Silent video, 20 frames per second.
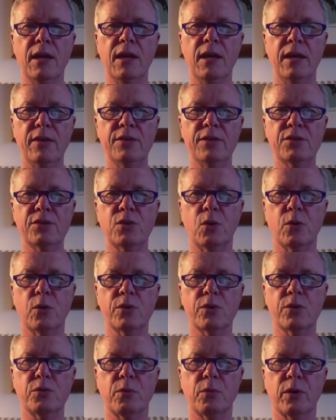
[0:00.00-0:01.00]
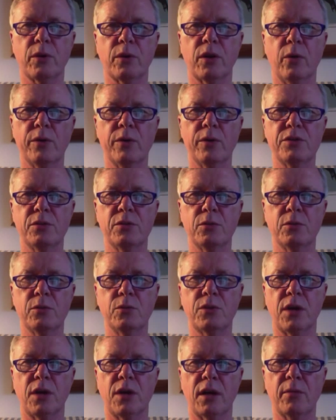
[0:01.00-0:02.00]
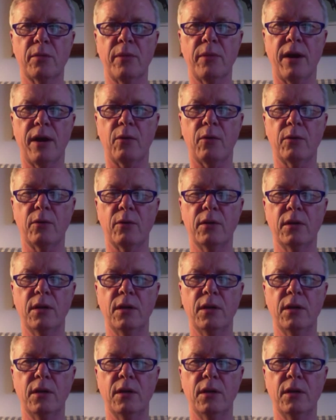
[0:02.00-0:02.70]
In this course, we're going to talk about